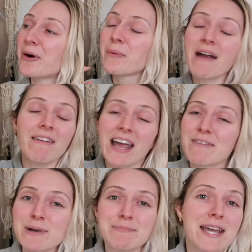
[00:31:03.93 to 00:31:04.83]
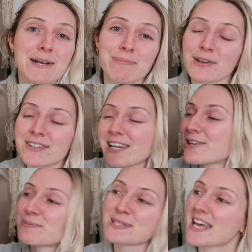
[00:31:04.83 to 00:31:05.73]
where I have my makeup on and I
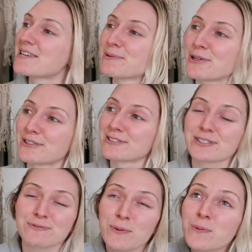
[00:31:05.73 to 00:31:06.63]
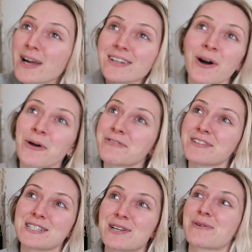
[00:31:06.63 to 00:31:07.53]
look presentable. Just for one whole
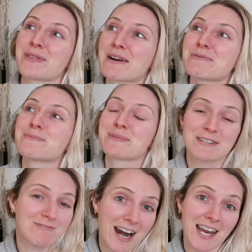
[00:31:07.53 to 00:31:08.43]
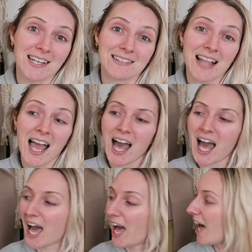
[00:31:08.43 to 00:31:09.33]
video, that would be great.
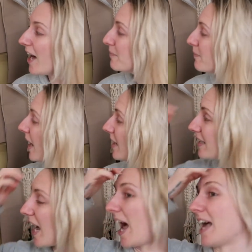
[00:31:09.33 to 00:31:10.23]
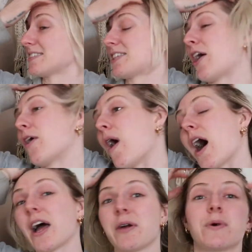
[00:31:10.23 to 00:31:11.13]
Yeah, so
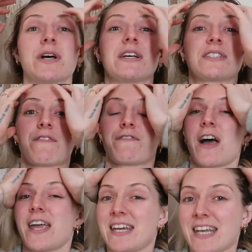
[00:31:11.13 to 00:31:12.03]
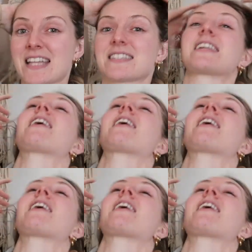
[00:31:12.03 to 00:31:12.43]
I was fighting against the